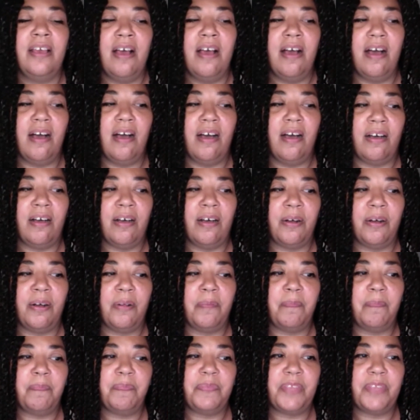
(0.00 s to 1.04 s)

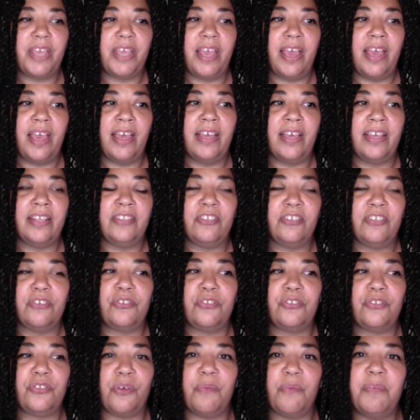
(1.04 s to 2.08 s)
And there's
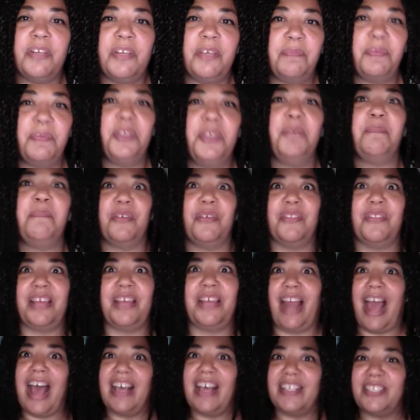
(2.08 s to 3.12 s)
so many people that
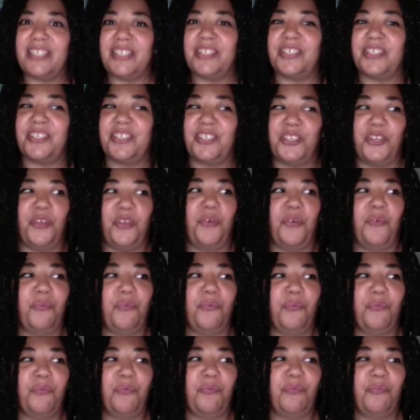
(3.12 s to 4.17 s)
ask,
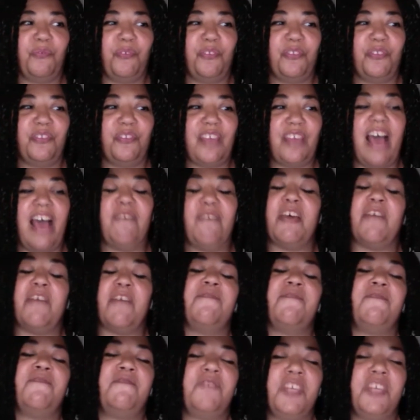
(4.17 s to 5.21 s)
have that
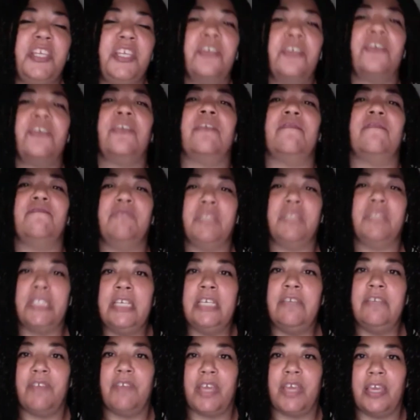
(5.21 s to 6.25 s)
fear of
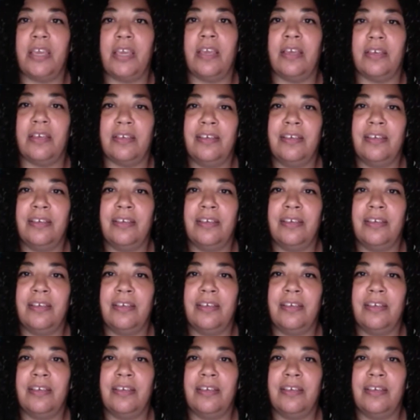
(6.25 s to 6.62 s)
leaving,